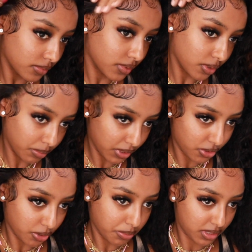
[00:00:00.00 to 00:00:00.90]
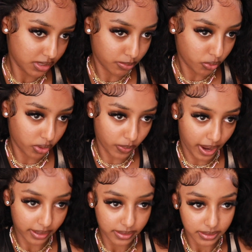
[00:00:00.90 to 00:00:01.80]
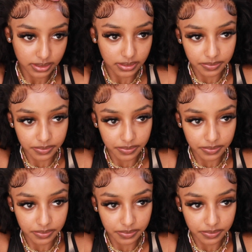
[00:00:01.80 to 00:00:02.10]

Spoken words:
And make sure to put some more wax.